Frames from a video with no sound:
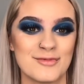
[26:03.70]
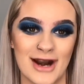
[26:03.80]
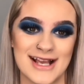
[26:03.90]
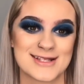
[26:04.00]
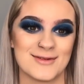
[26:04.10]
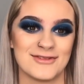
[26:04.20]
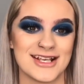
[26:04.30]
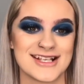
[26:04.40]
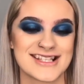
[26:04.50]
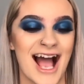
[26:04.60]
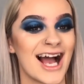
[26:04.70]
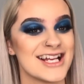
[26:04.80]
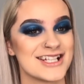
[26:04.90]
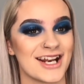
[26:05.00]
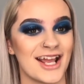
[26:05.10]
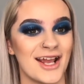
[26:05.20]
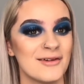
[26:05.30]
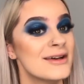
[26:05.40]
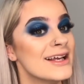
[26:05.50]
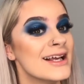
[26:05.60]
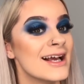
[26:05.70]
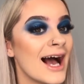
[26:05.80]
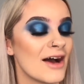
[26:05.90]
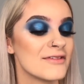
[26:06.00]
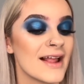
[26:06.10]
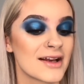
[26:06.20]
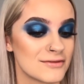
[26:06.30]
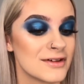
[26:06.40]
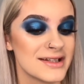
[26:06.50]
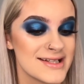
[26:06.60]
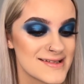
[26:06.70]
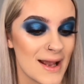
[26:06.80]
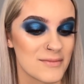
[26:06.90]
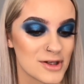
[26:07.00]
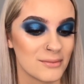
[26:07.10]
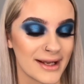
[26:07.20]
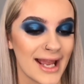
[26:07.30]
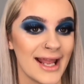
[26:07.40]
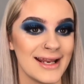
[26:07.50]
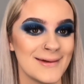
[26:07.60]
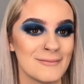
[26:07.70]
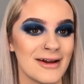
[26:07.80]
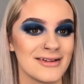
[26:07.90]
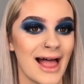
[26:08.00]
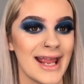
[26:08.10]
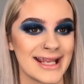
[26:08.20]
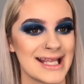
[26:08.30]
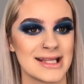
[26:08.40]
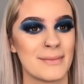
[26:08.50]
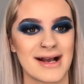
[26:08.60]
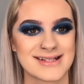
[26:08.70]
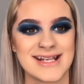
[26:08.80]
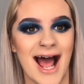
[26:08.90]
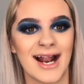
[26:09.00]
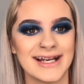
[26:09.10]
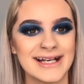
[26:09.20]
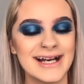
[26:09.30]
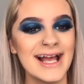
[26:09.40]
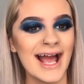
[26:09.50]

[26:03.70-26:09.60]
impressed with this eyeshadow. I feel like I've really stepped up my game like in the past night.